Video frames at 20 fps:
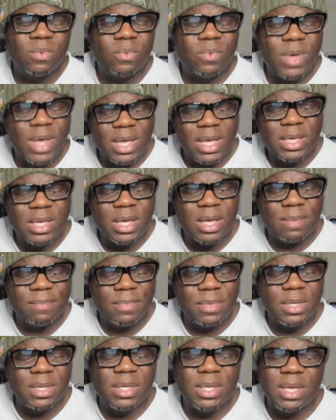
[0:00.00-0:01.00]
wake up,
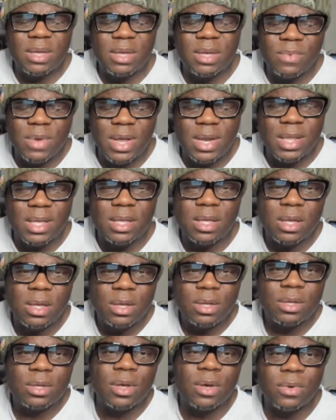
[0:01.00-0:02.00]
get ready,
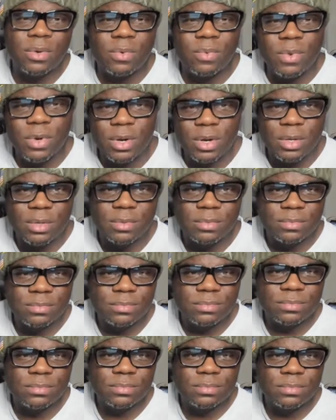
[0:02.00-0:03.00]
go to work,
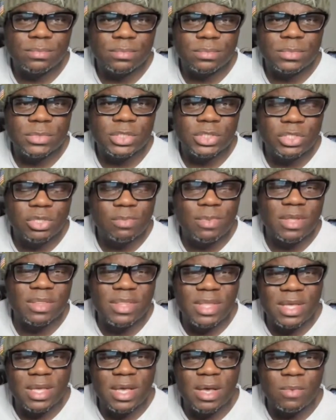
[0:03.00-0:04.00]
do my
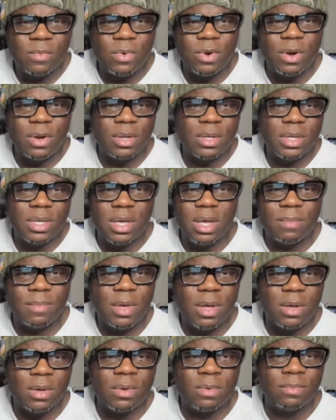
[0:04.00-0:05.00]
thing at work, come
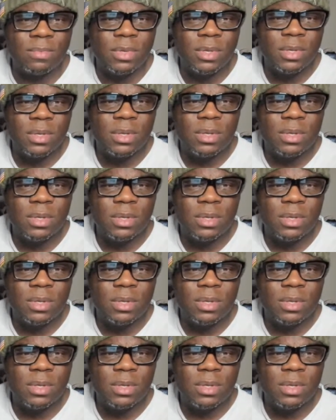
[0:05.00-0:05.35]
home,